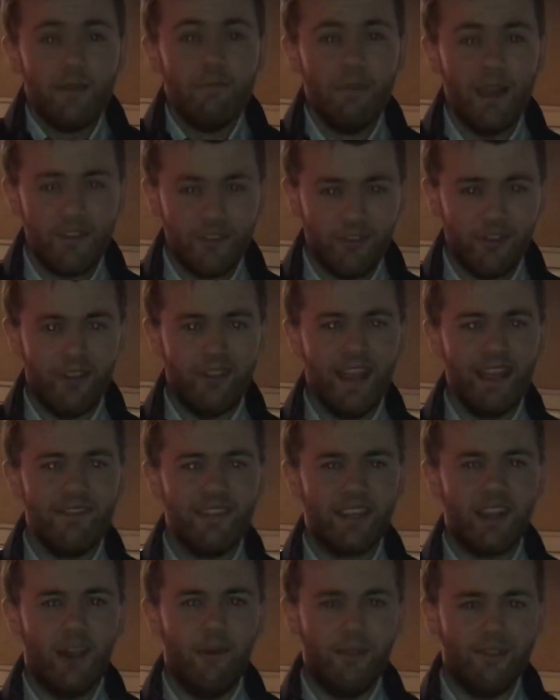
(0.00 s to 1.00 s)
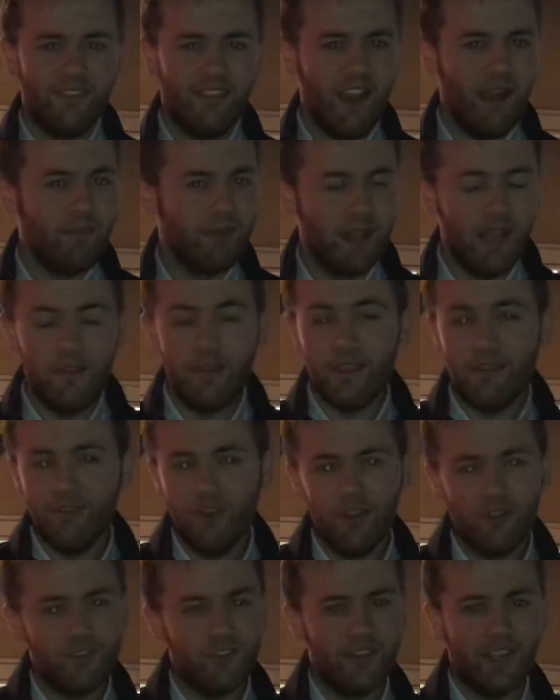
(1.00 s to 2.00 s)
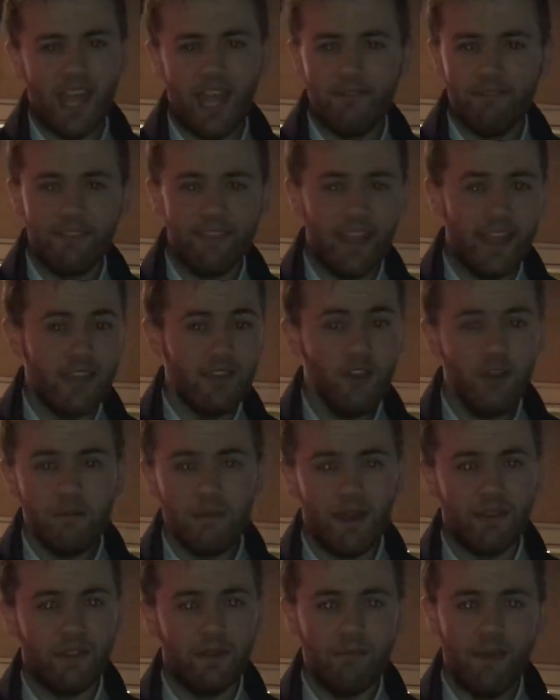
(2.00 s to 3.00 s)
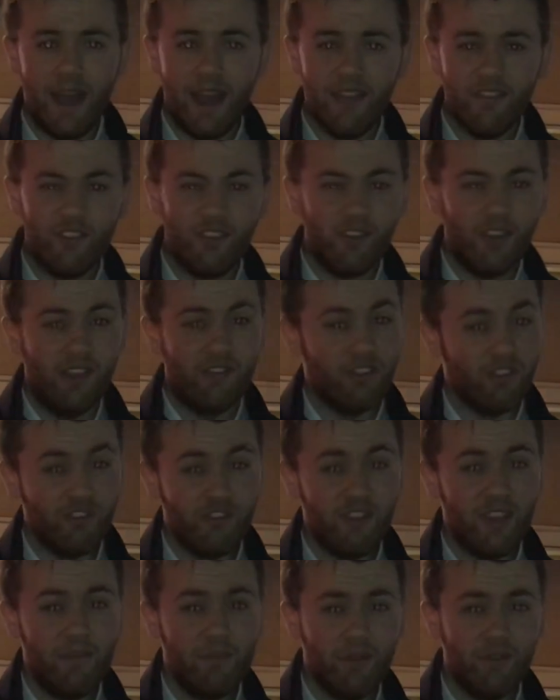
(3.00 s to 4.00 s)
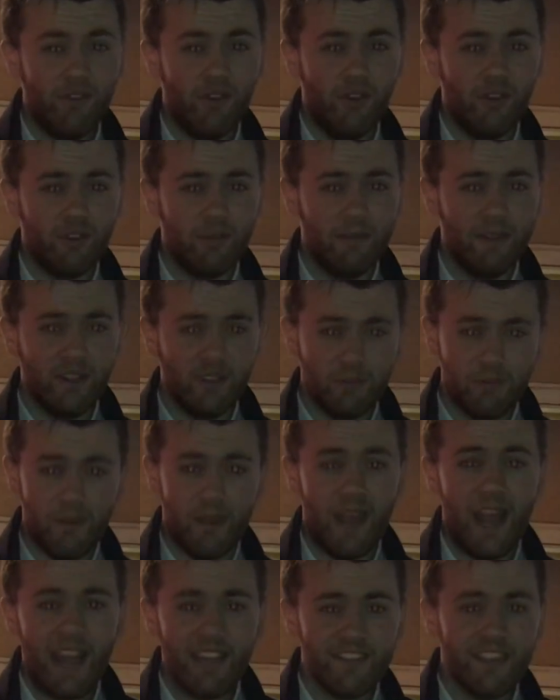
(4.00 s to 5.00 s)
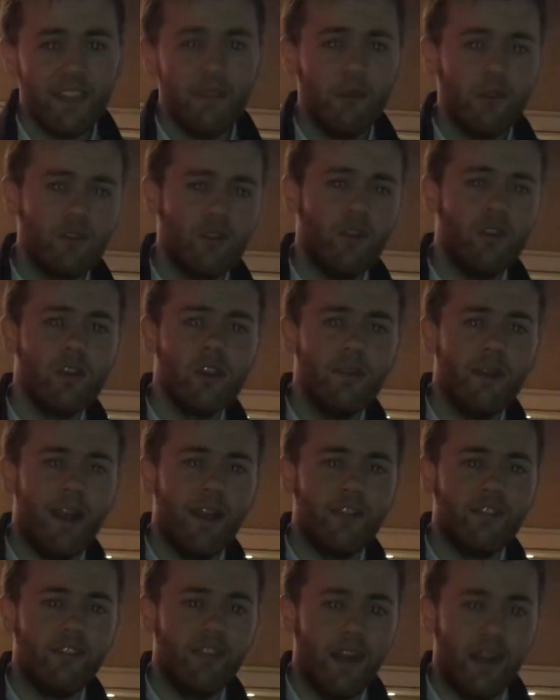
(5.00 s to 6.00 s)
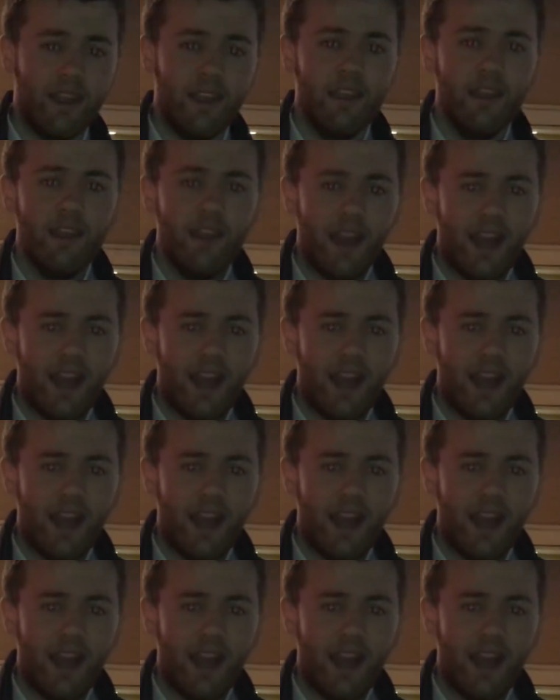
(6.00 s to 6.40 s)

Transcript: Make sure you leave in the comments down below your thoughts on the game today, your man of the match, and just general thoughts on Middlesbrough. Has anyone caught your eye tonight?